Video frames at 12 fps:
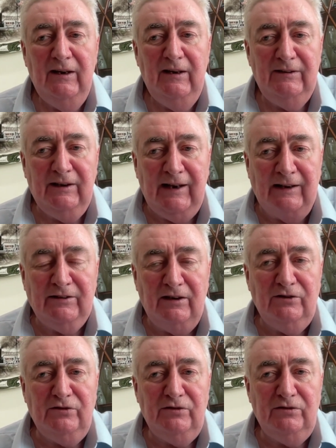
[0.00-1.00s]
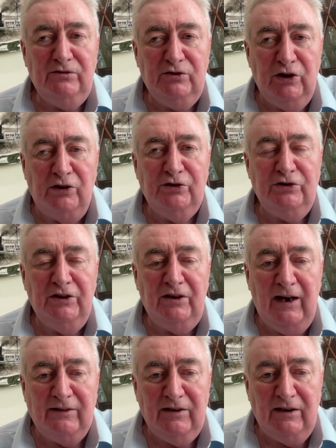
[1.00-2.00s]
The Catholic Church and the
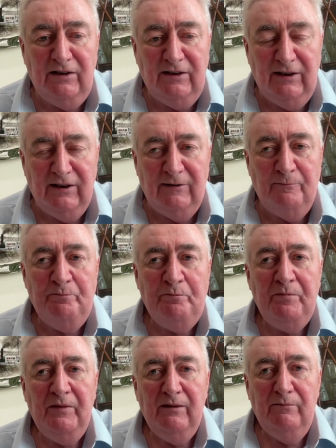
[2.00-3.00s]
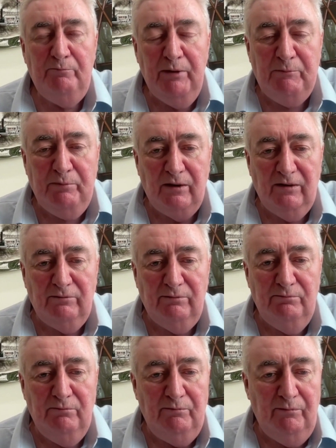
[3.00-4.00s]
Catholic uh, people,
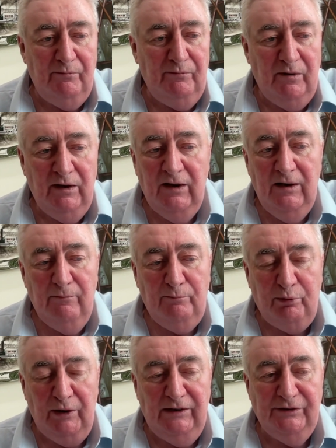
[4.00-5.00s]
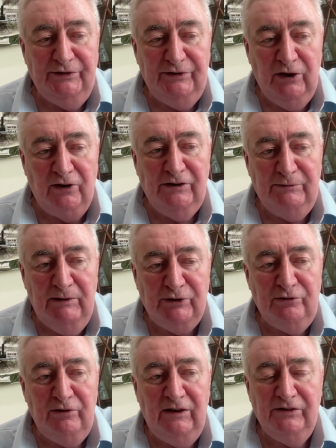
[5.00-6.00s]
priests, nuns,
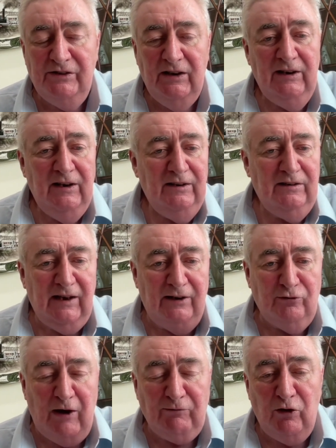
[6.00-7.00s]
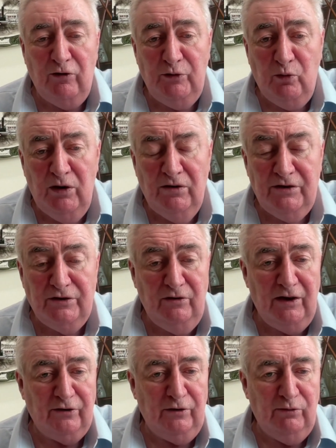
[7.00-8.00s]
missionaries, they travel all over the world to do a
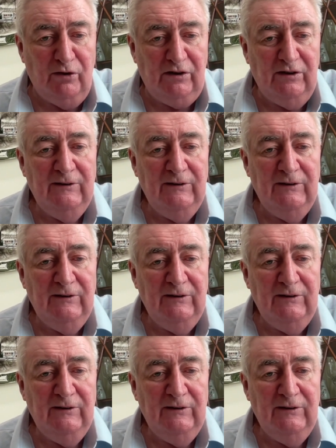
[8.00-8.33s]
lot of good work.